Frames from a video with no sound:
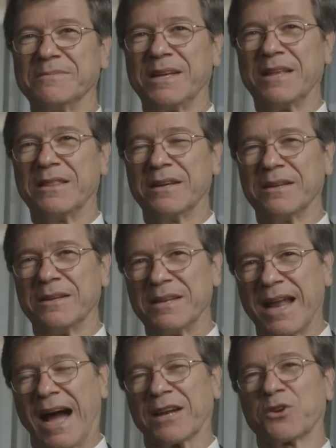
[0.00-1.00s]
in the
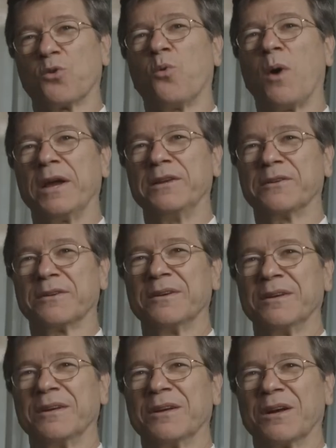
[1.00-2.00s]
not quite
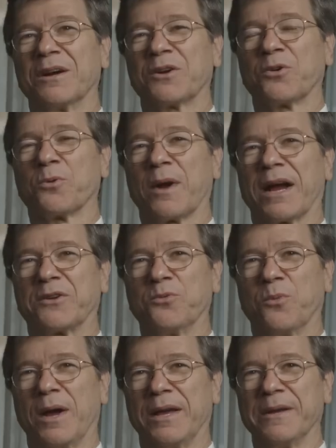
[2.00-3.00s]
correct
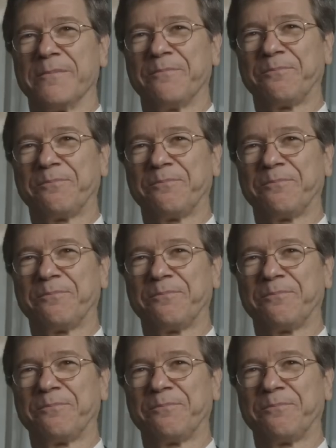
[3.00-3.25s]
way.